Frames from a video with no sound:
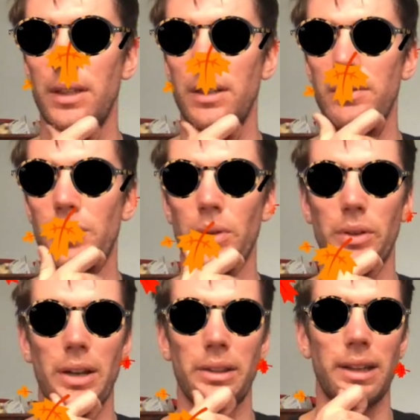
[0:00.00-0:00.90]

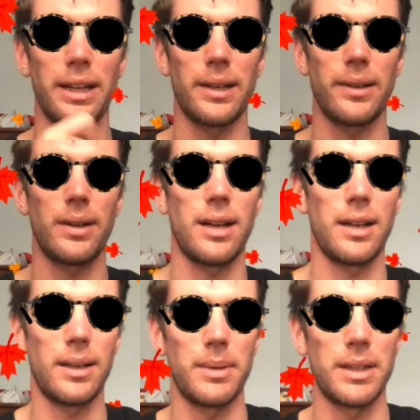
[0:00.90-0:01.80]
foreground layer,
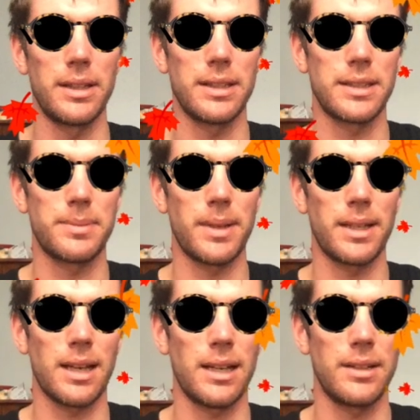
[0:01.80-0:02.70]
and this has been
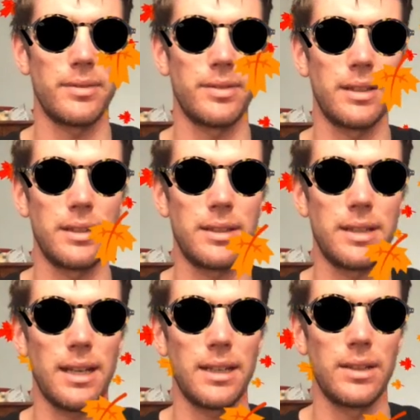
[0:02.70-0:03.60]
kind of
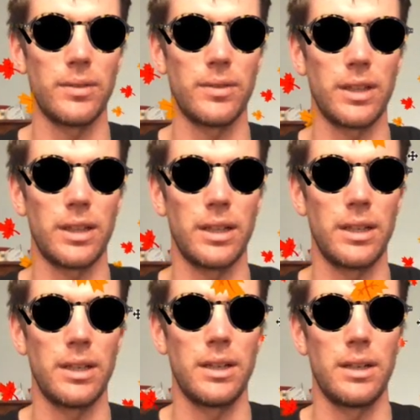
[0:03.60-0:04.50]
taken over
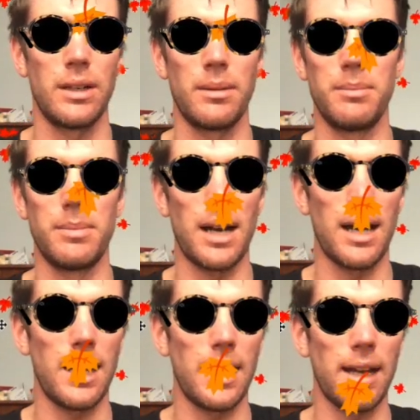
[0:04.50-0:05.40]

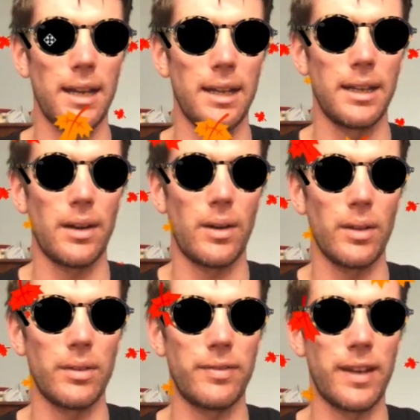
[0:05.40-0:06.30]
by all the
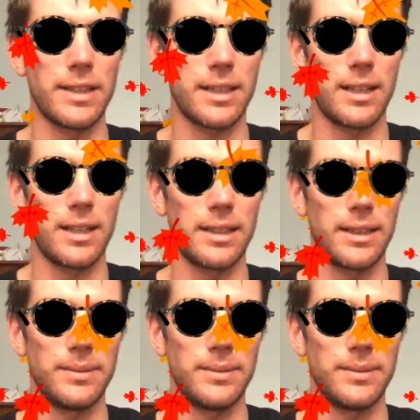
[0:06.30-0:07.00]
face content.